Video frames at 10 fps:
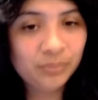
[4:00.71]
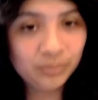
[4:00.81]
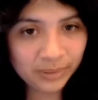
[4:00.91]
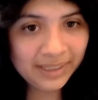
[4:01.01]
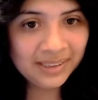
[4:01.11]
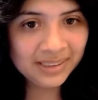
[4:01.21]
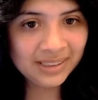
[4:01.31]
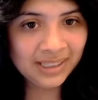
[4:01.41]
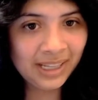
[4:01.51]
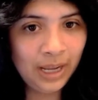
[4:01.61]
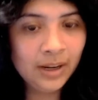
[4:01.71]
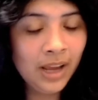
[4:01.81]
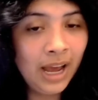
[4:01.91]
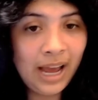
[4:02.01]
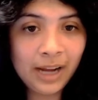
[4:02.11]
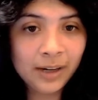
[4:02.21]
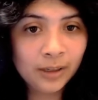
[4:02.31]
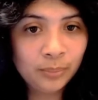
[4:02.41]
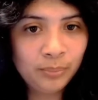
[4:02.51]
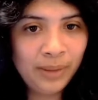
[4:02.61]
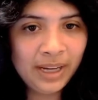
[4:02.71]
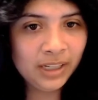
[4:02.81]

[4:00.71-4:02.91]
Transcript: places to get higher paying